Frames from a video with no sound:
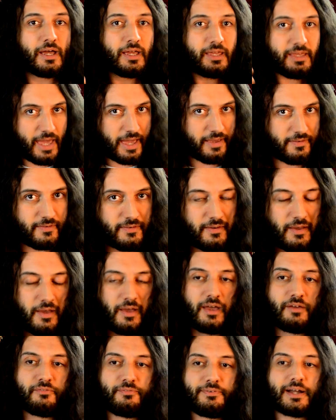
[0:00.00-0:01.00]
Yes,
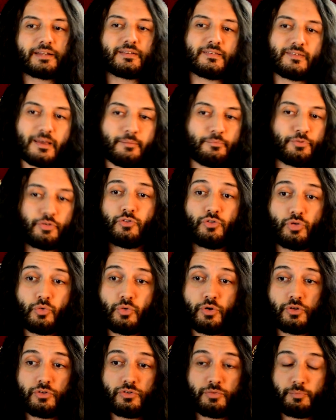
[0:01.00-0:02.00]
in fact some
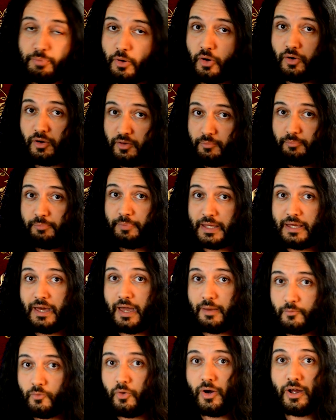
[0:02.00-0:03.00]
Centurions
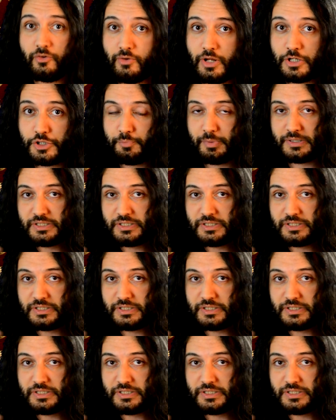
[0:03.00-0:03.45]
became quite rich,